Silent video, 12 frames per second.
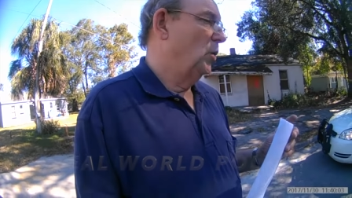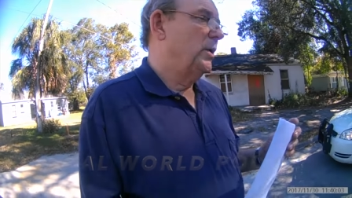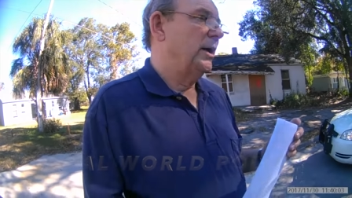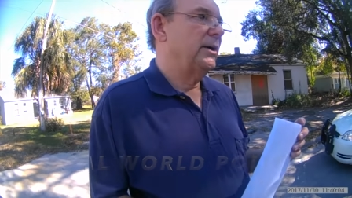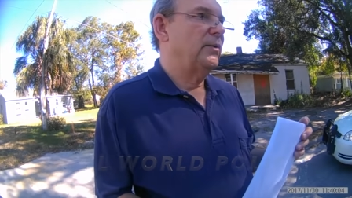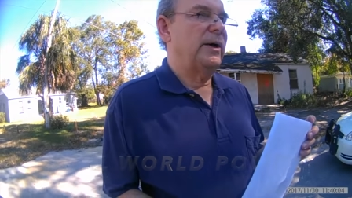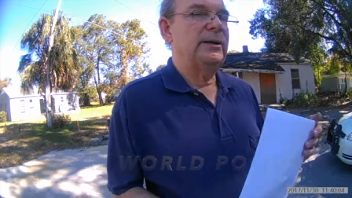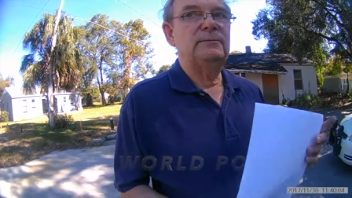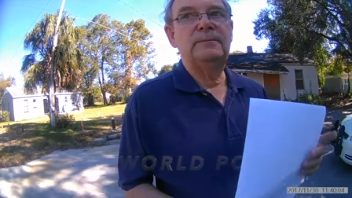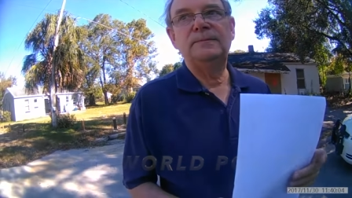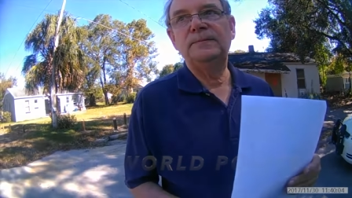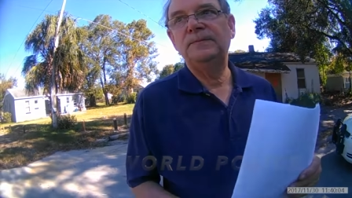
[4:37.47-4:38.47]
Okay, great.
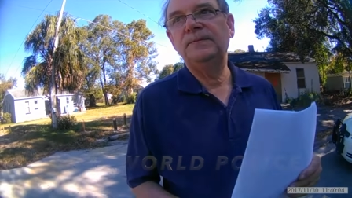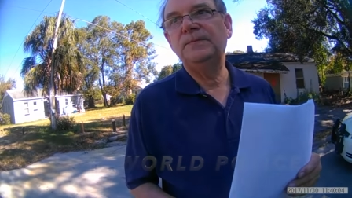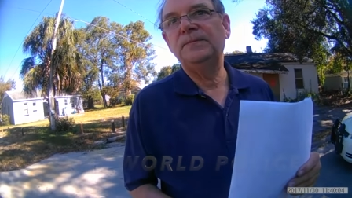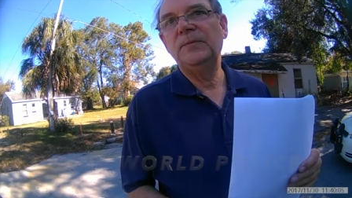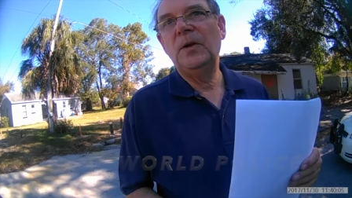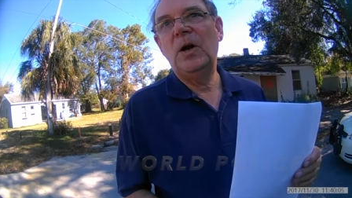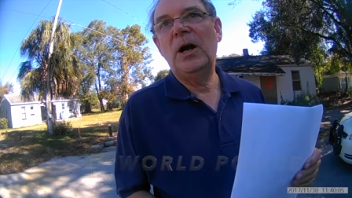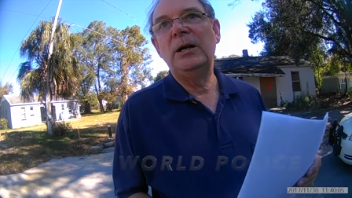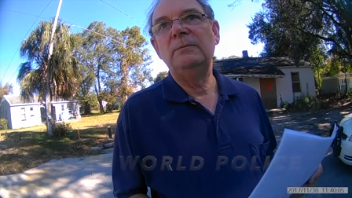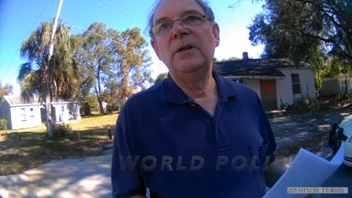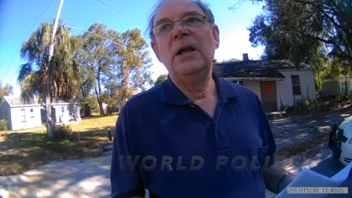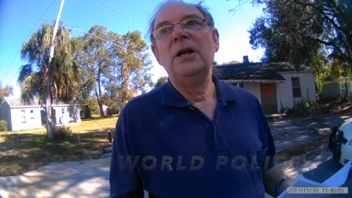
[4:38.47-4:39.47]
With them. All
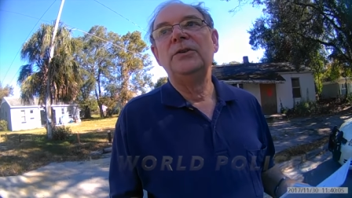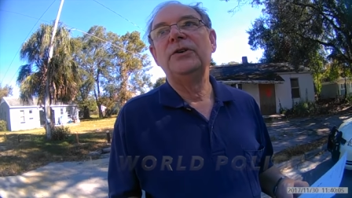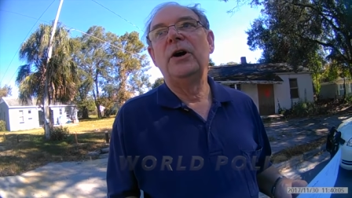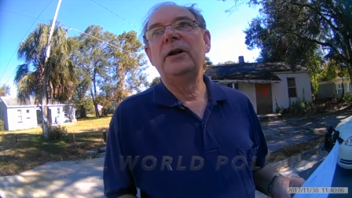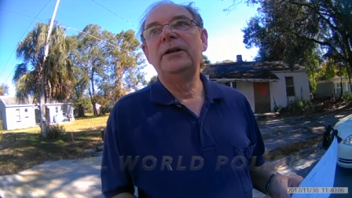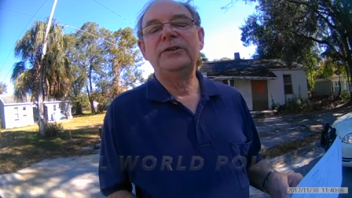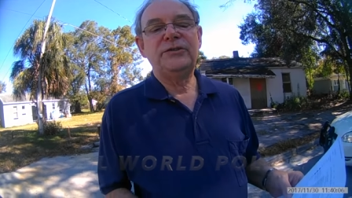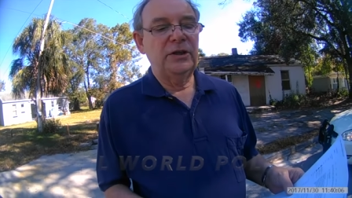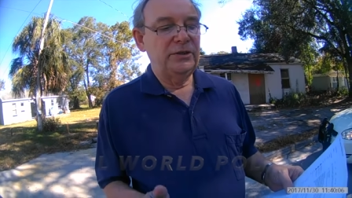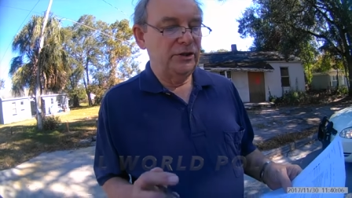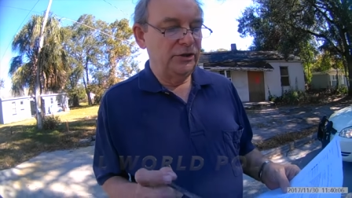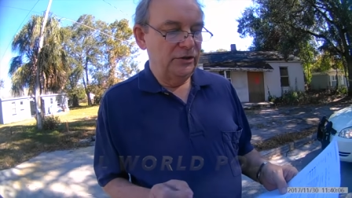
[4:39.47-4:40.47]
right. Okay. So just any
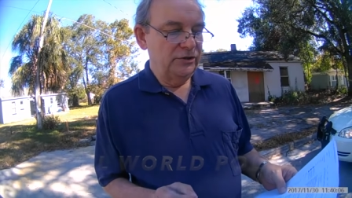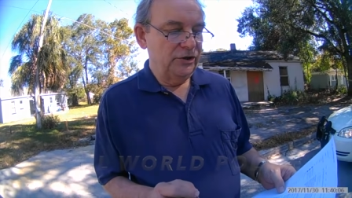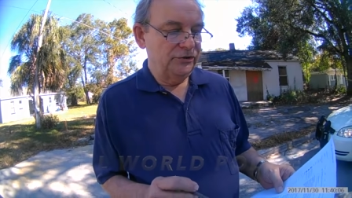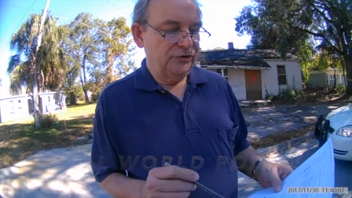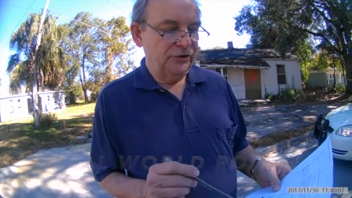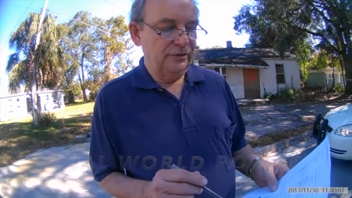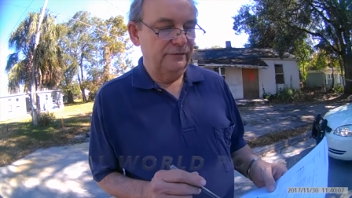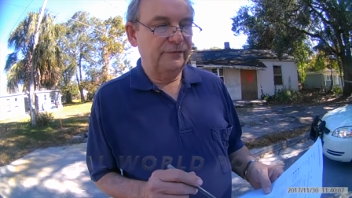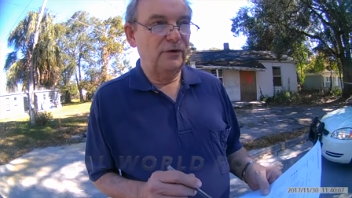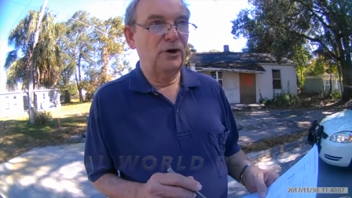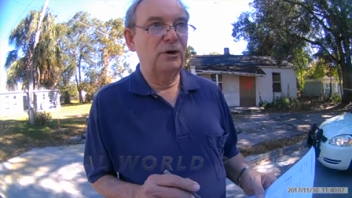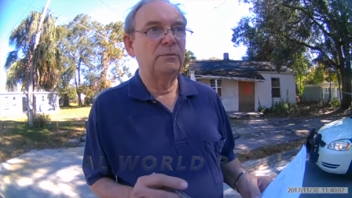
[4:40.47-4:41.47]
to, other just, questions? Just to
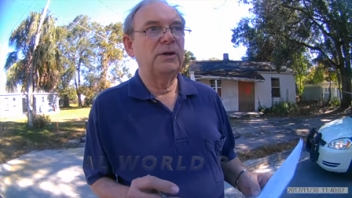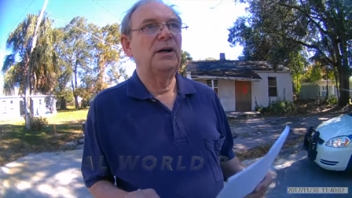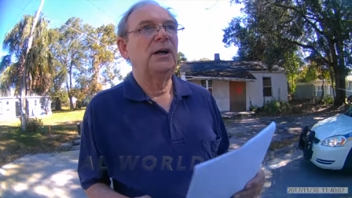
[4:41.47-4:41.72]
confirm.